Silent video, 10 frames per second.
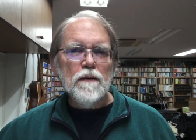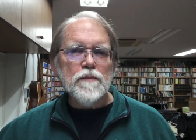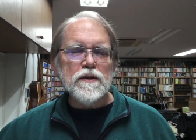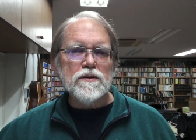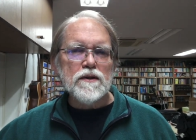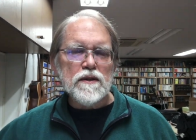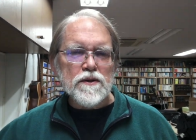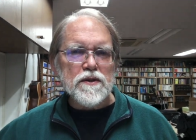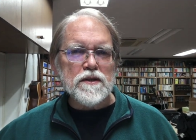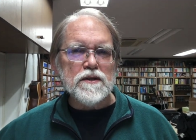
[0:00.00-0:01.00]
But it's
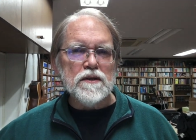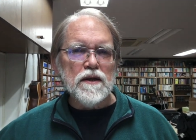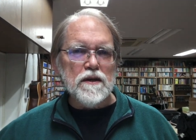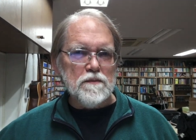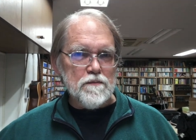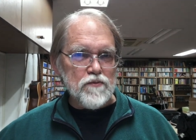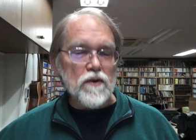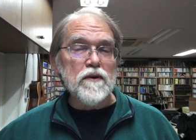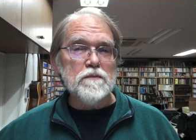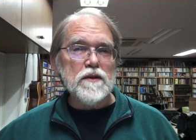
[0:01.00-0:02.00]
clear that
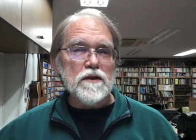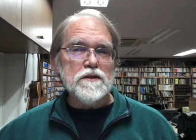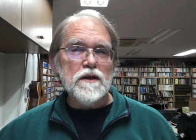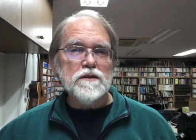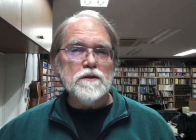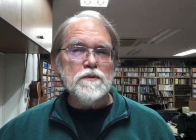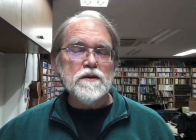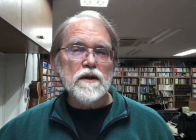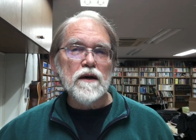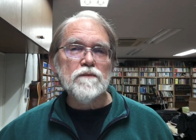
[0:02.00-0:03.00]
programs like
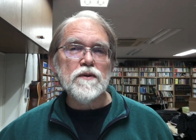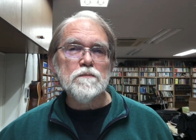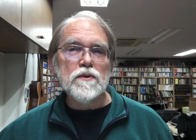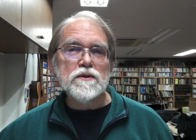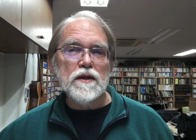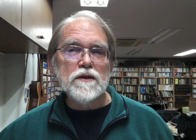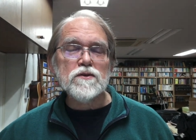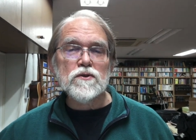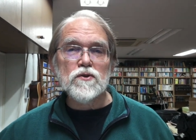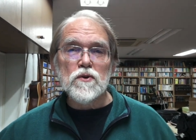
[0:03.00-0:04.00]
ChatGPT have the
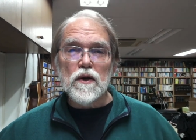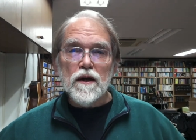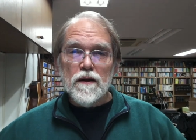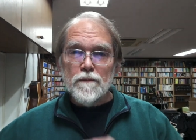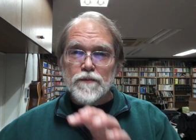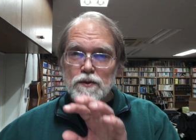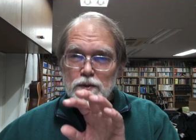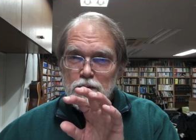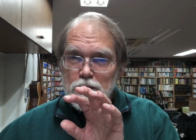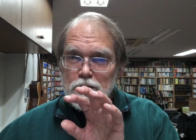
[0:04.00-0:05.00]
potential to